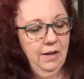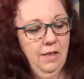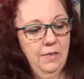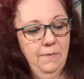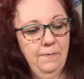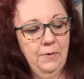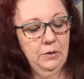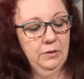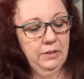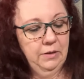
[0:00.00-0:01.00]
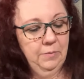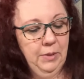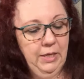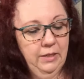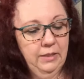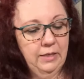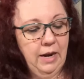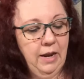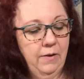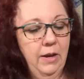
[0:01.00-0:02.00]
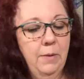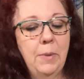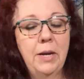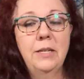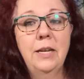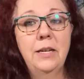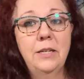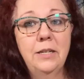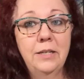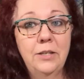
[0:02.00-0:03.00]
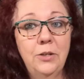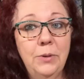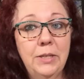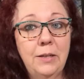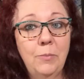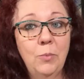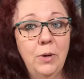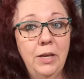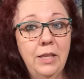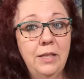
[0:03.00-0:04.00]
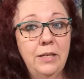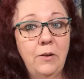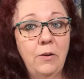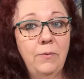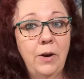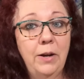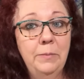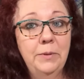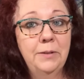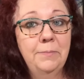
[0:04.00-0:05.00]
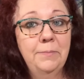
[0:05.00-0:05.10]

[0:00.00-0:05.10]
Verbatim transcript: the first piece that I have, and my intention is to at some point get these all framed.